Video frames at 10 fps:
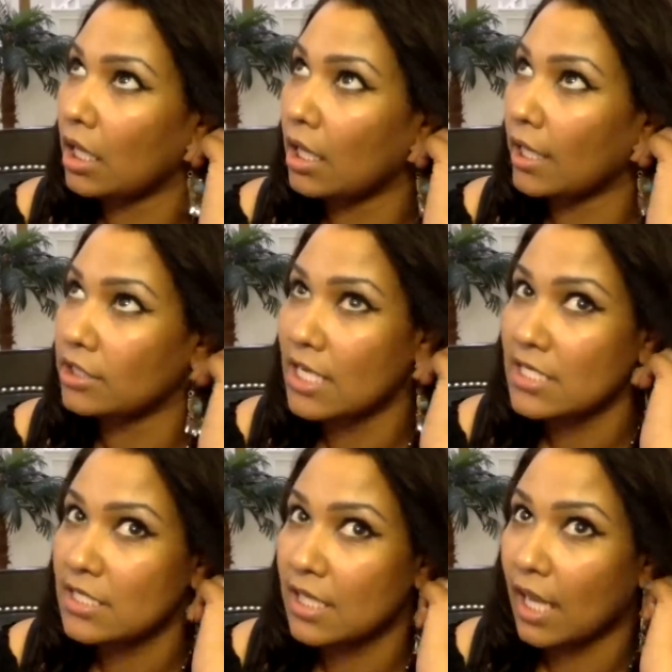Like Jay
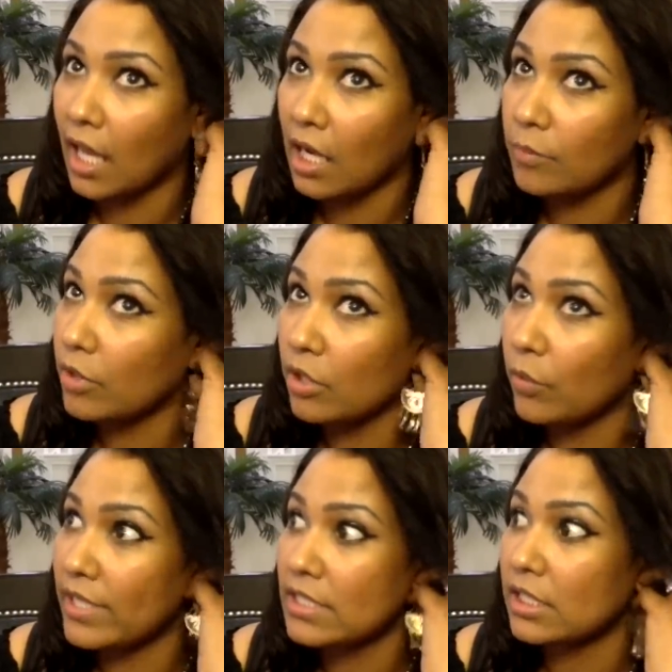Z say, I got a million
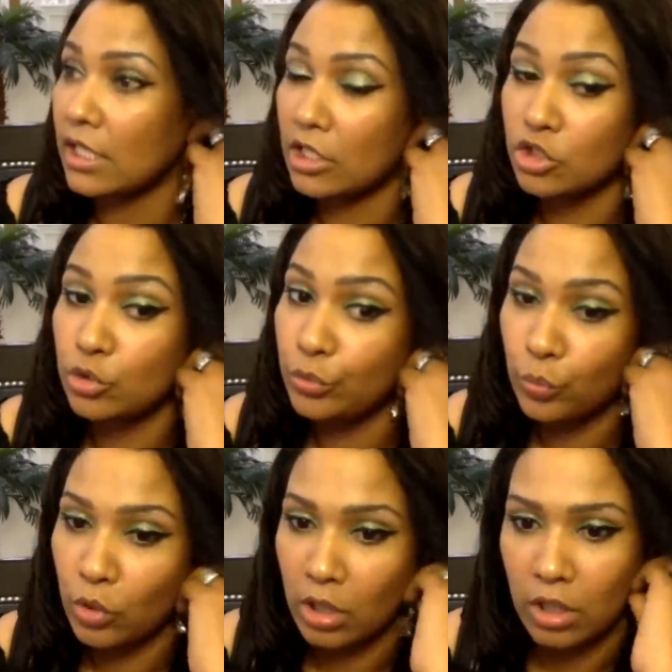ways to get it.
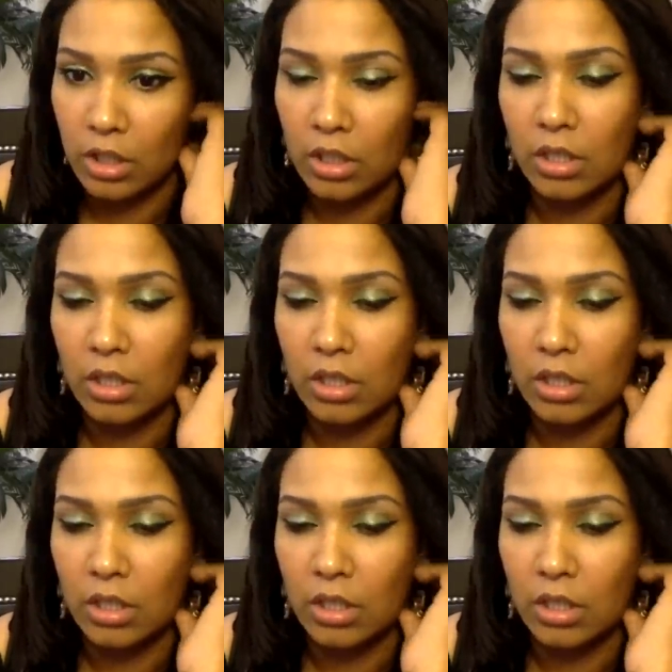Choose one.